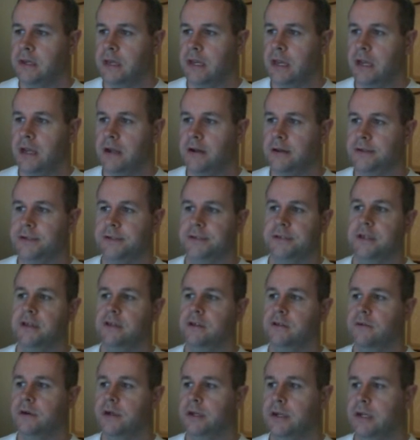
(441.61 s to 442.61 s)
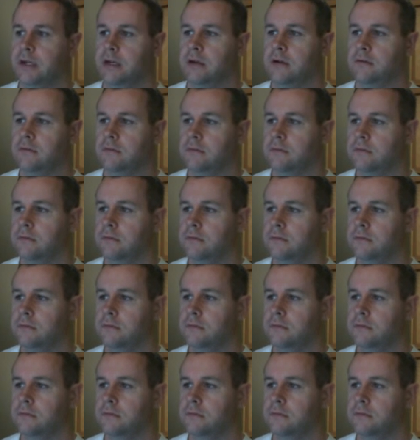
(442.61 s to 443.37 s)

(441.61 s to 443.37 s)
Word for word: And I'll just tell you right now,